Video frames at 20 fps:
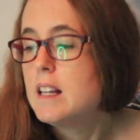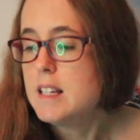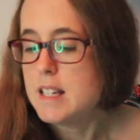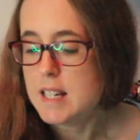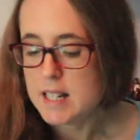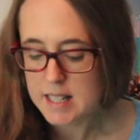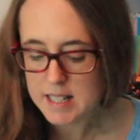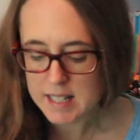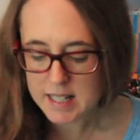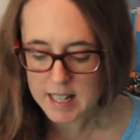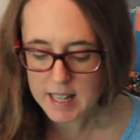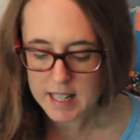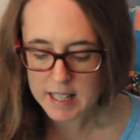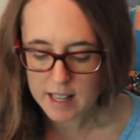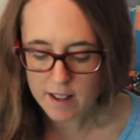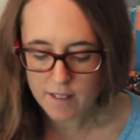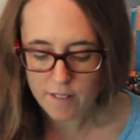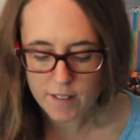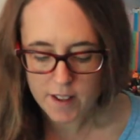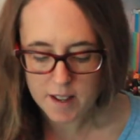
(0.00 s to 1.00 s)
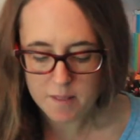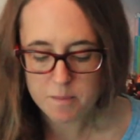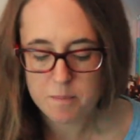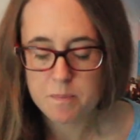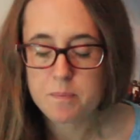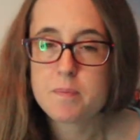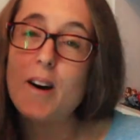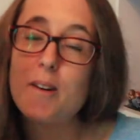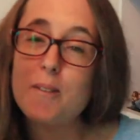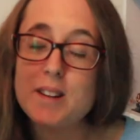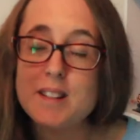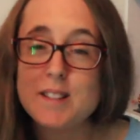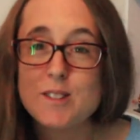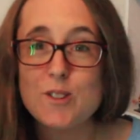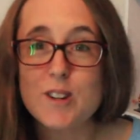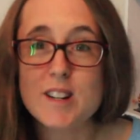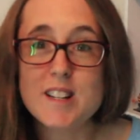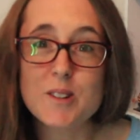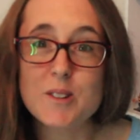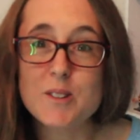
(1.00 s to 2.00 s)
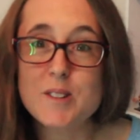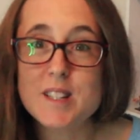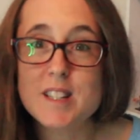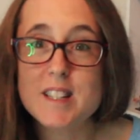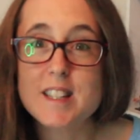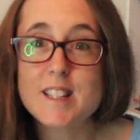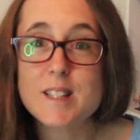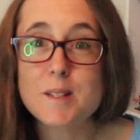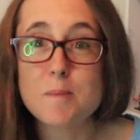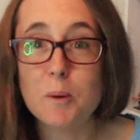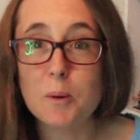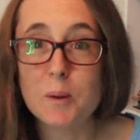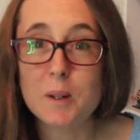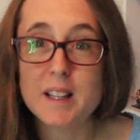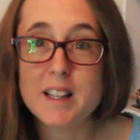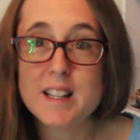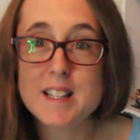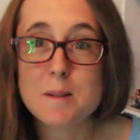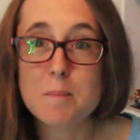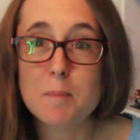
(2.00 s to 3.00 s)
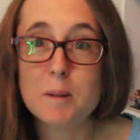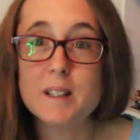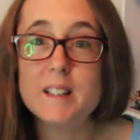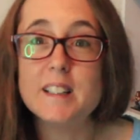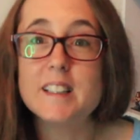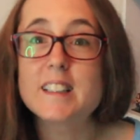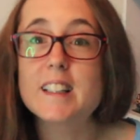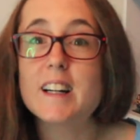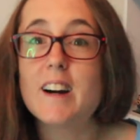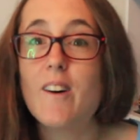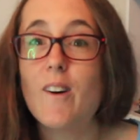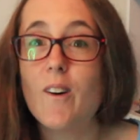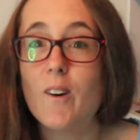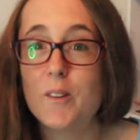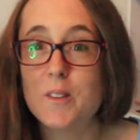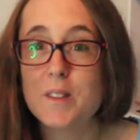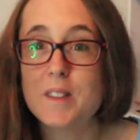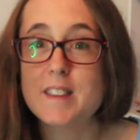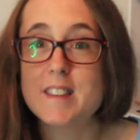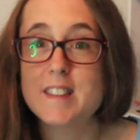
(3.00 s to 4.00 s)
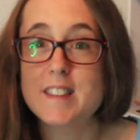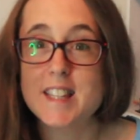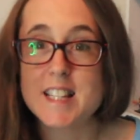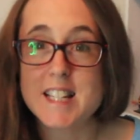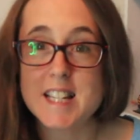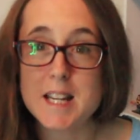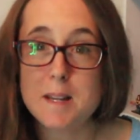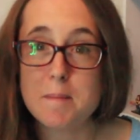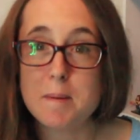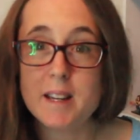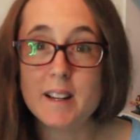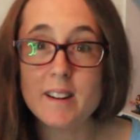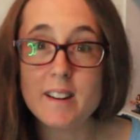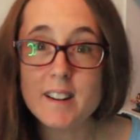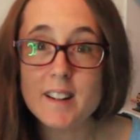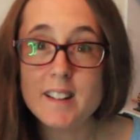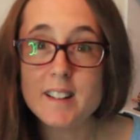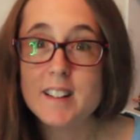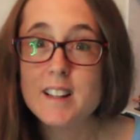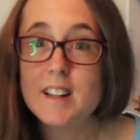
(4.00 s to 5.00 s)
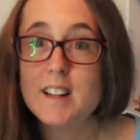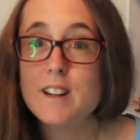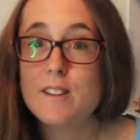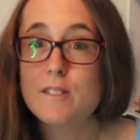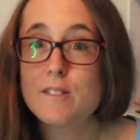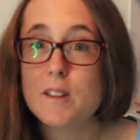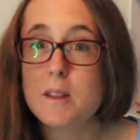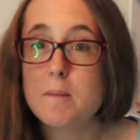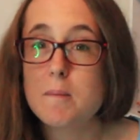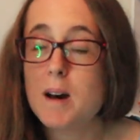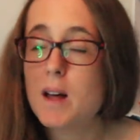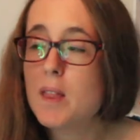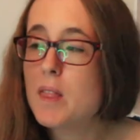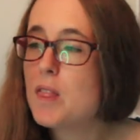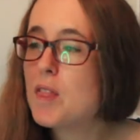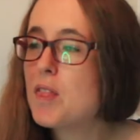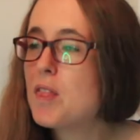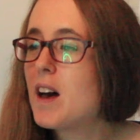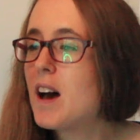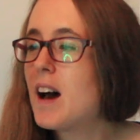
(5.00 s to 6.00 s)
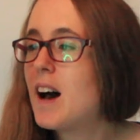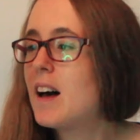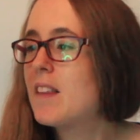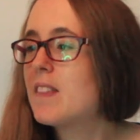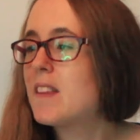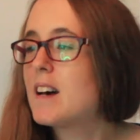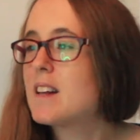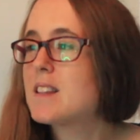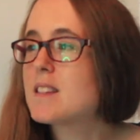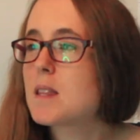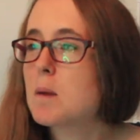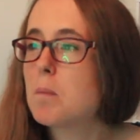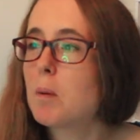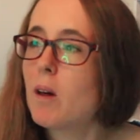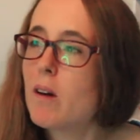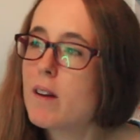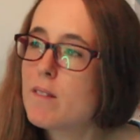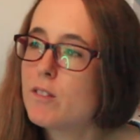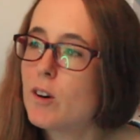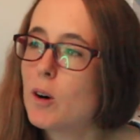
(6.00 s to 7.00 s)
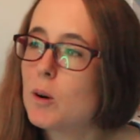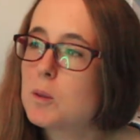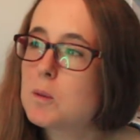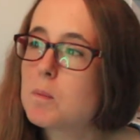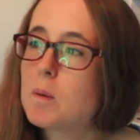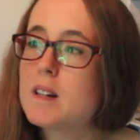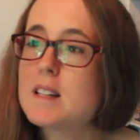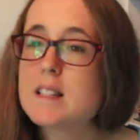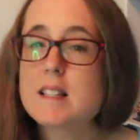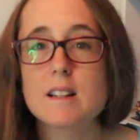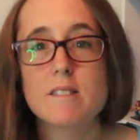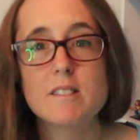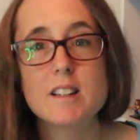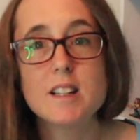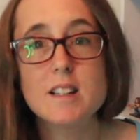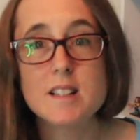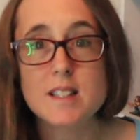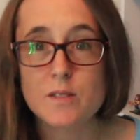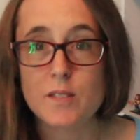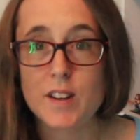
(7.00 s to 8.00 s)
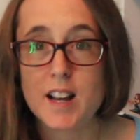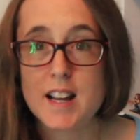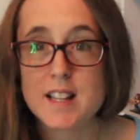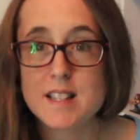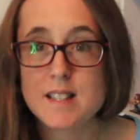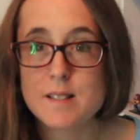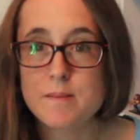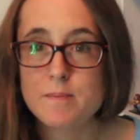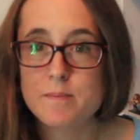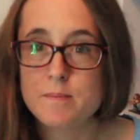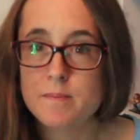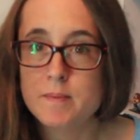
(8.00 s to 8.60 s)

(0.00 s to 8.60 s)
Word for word: Didn't D N F it. I went straight on to the smallest book on the T B R for the month, and that's The Blindfold by Siri Hustvedt.